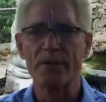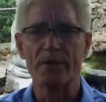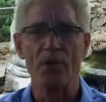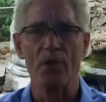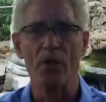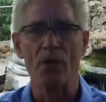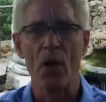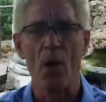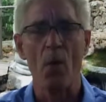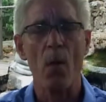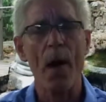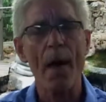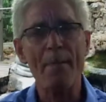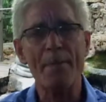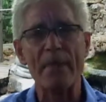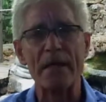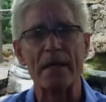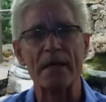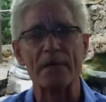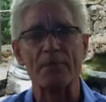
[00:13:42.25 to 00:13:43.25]
still go
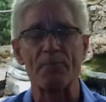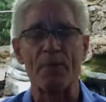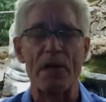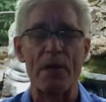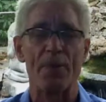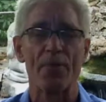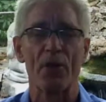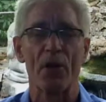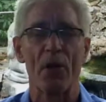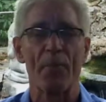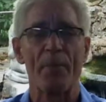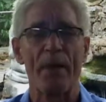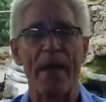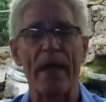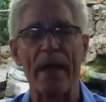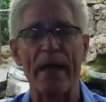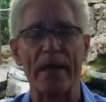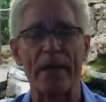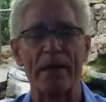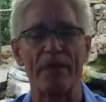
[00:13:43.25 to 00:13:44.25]
up because people are
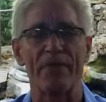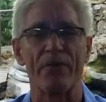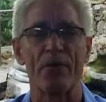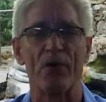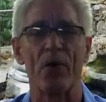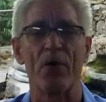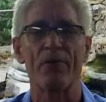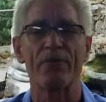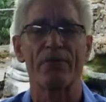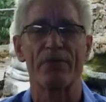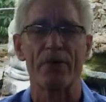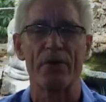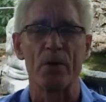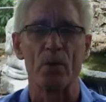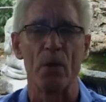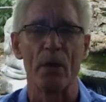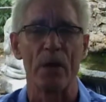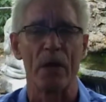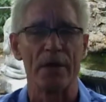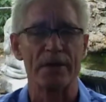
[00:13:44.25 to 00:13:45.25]
paying it of their own free
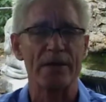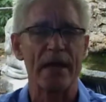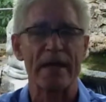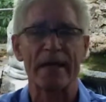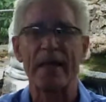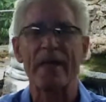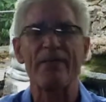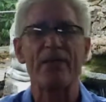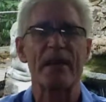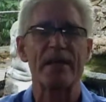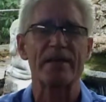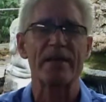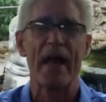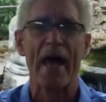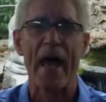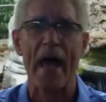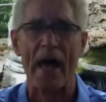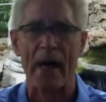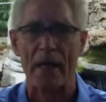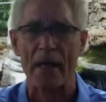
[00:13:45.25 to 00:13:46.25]
will. It's like giving a
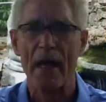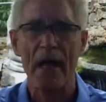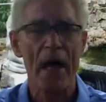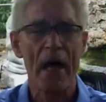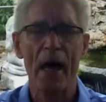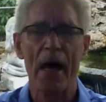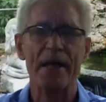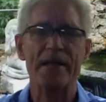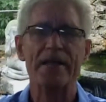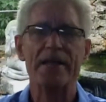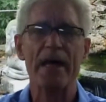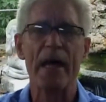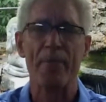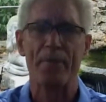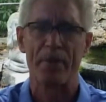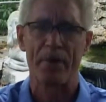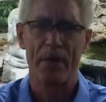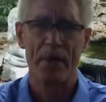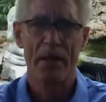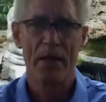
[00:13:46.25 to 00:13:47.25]
tax, a
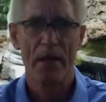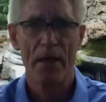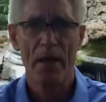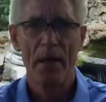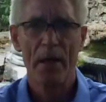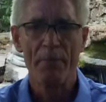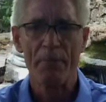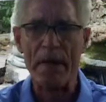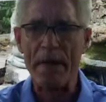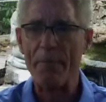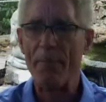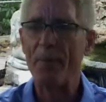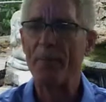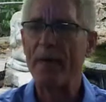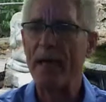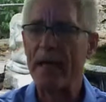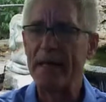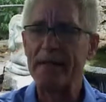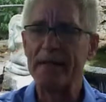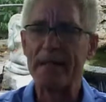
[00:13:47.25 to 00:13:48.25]
tip. People
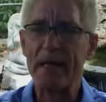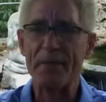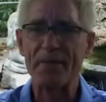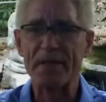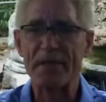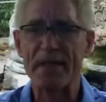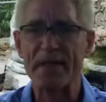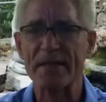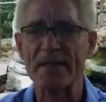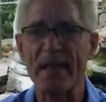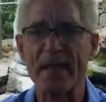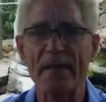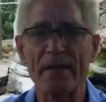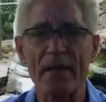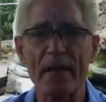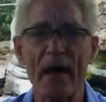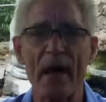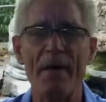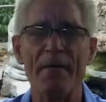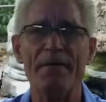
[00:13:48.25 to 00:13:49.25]
pay tips because they
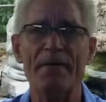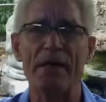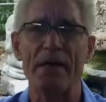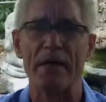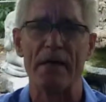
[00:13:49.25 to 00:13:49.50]
love to